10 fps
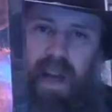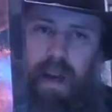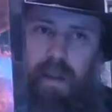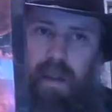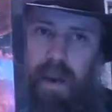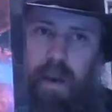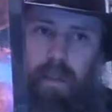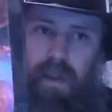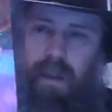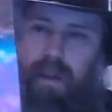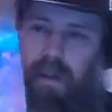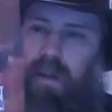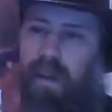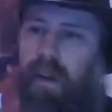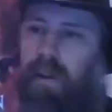OMEN
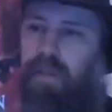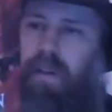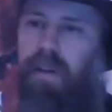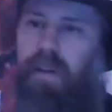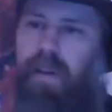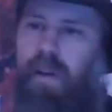collection,